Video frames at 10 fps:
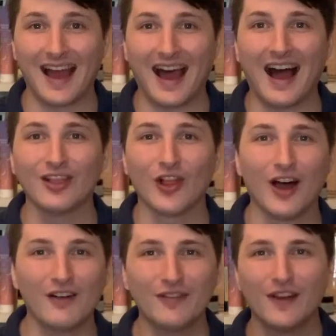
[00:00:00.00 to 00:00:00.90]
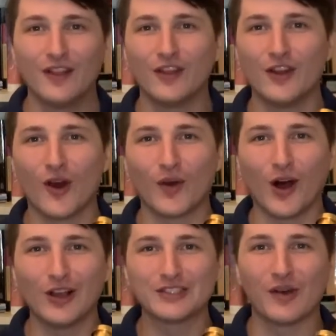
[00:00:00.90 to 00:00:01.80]
I love the note
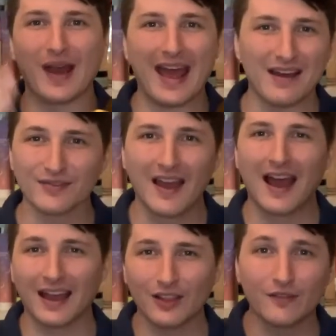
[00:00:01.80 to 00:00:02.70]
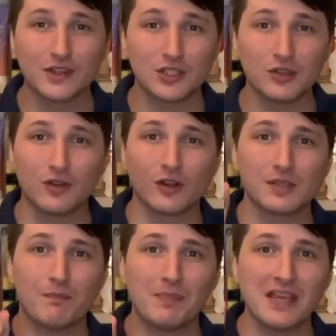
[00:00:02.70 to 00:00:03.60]
also F. I love the two notes
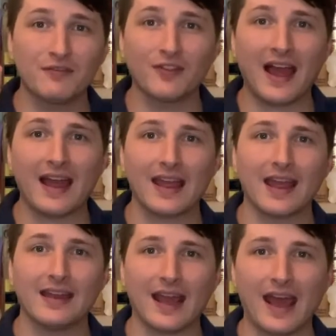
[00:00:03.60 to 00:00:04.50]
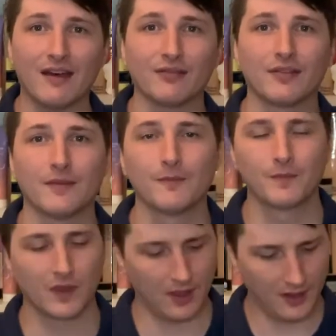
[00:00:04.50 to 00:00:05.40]
B flat and F.
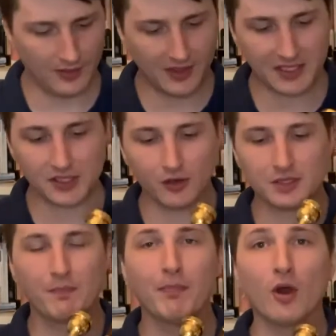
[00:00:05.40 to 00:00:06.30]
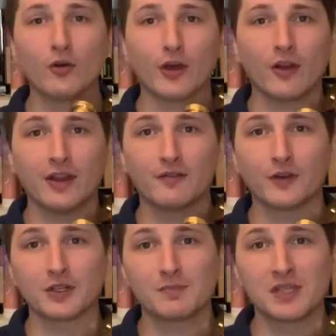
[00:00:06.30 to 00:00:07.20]
These notes both are in
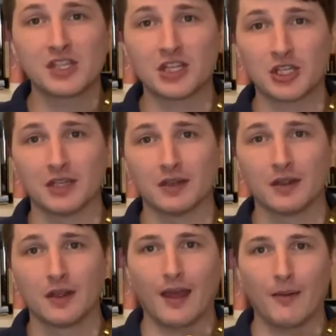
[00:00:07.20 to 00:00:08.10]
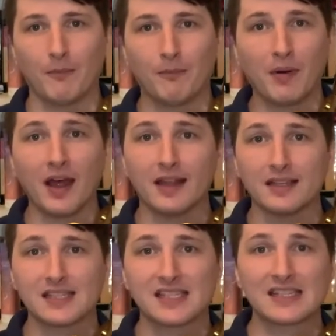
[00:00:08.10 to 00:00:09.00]
first position, but
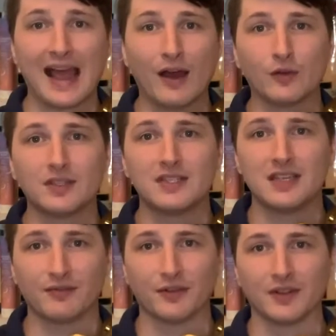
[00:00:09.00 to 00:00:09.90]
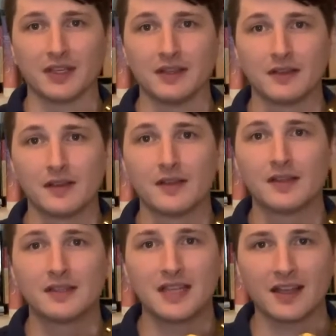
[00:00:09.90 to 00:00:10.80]
sound differently.
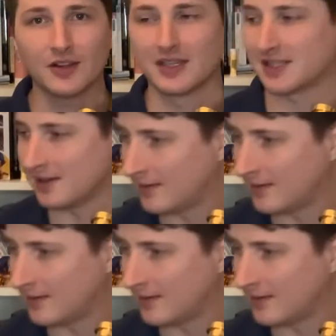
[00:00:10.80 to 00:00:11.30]
Take a listen.